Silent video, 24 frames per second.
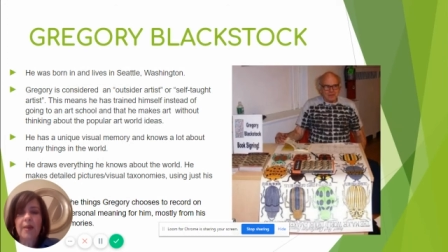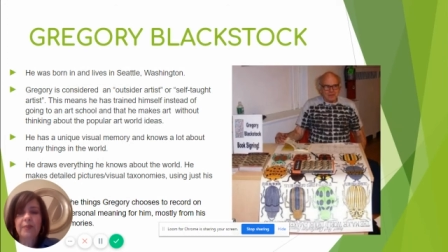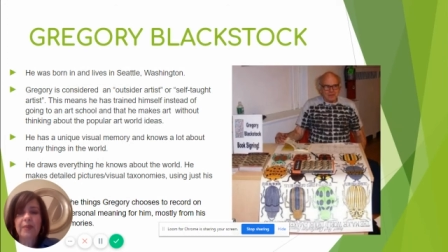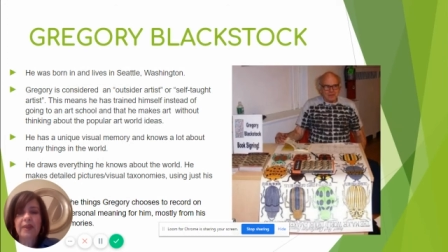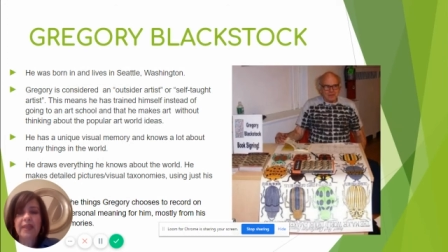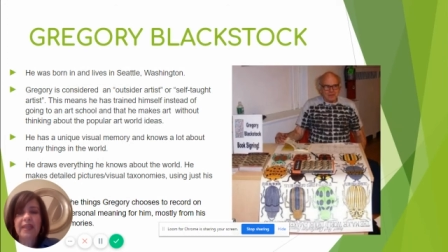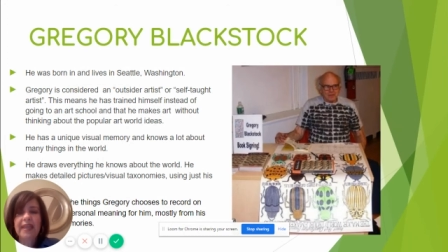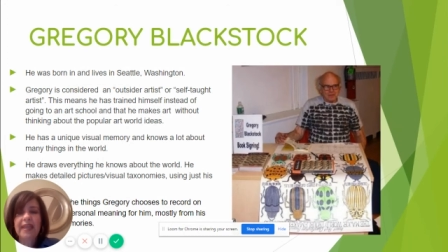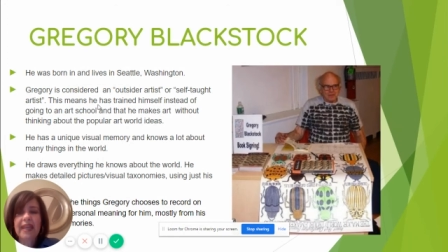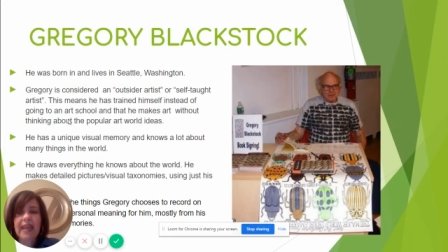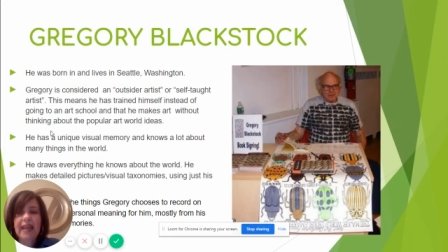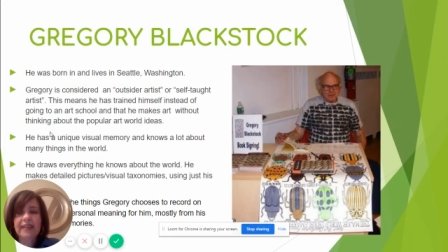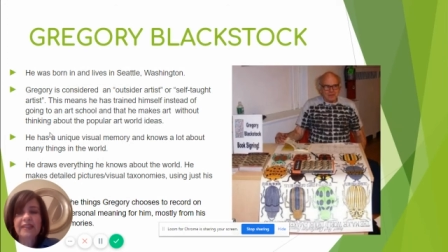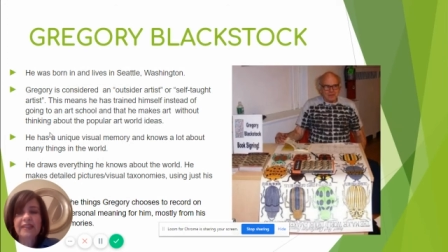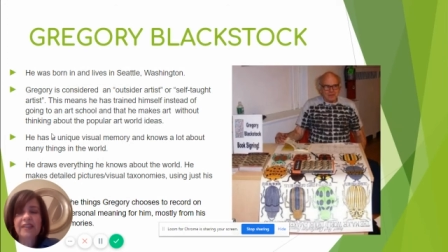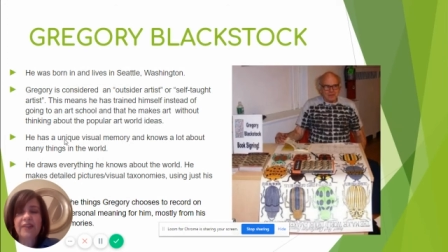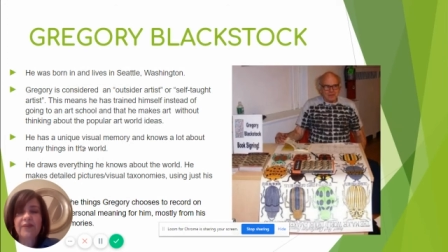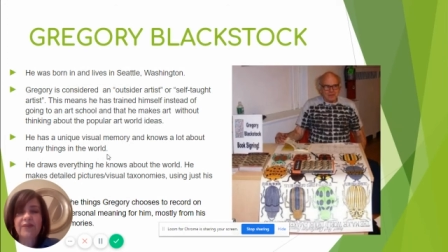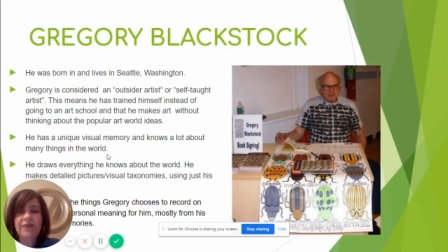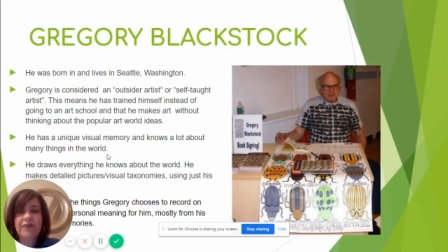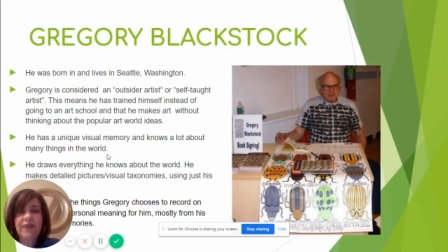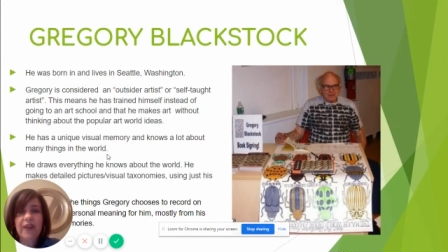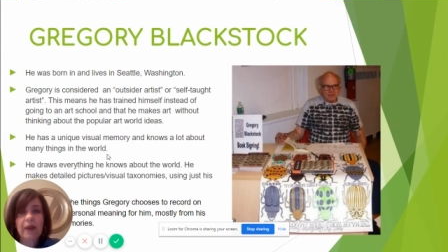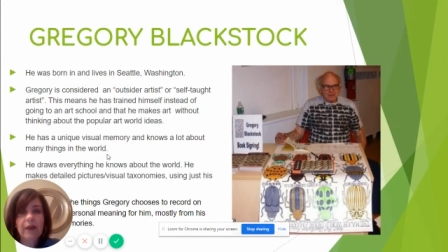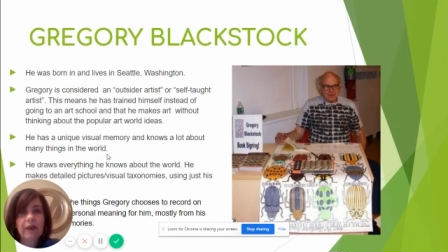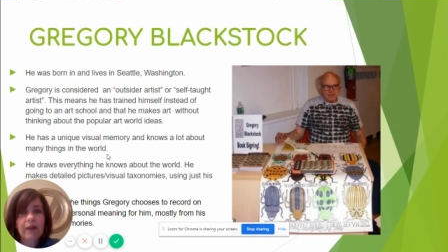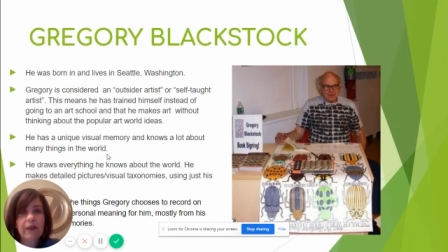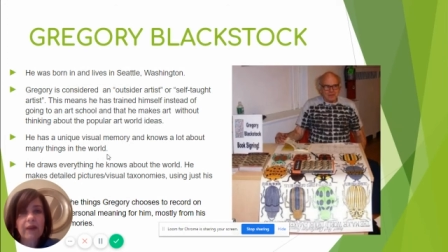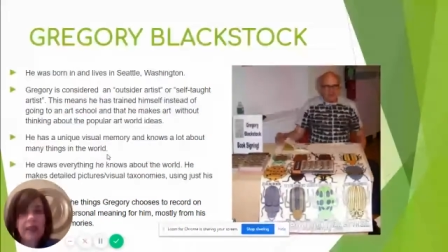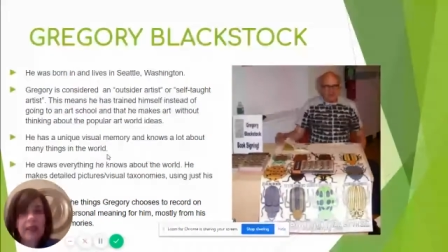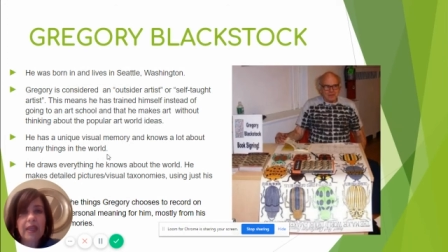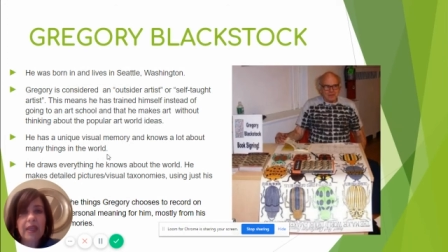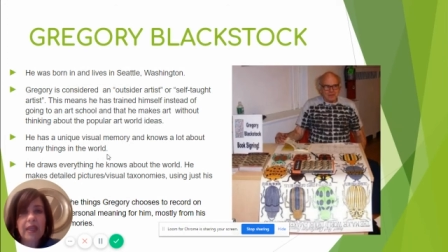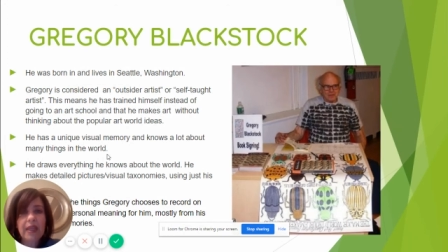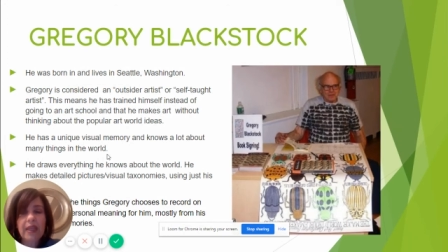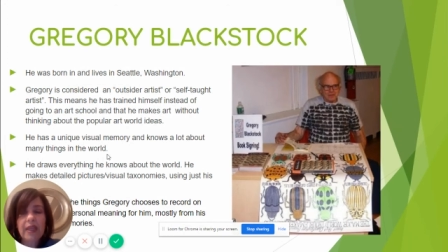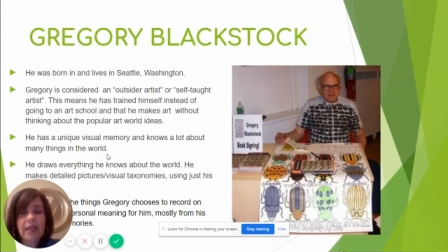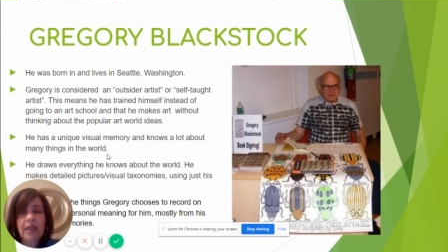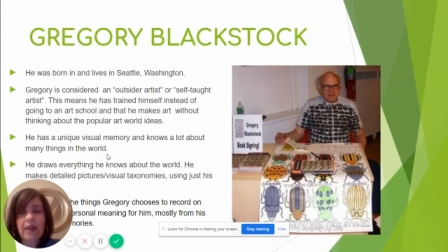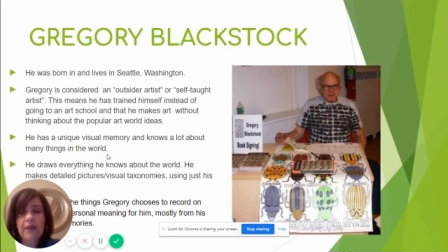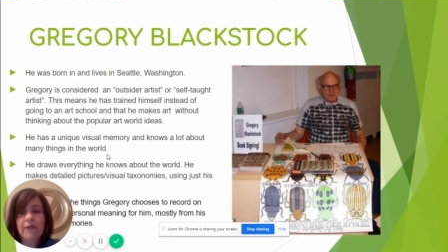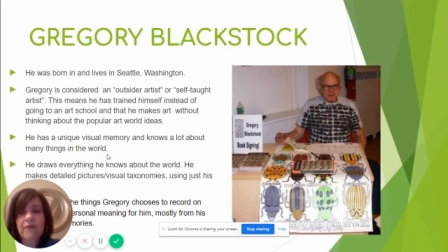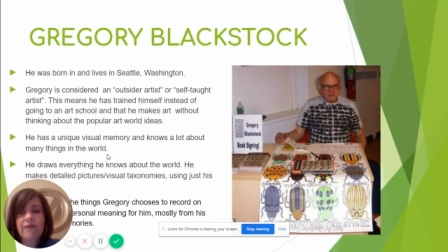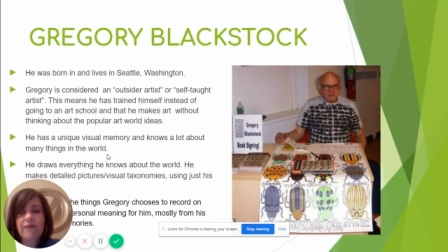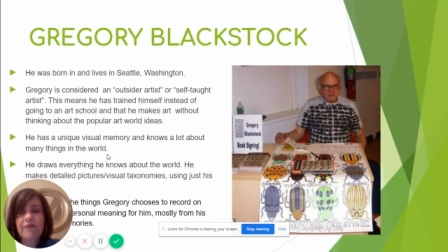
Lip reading: He has a very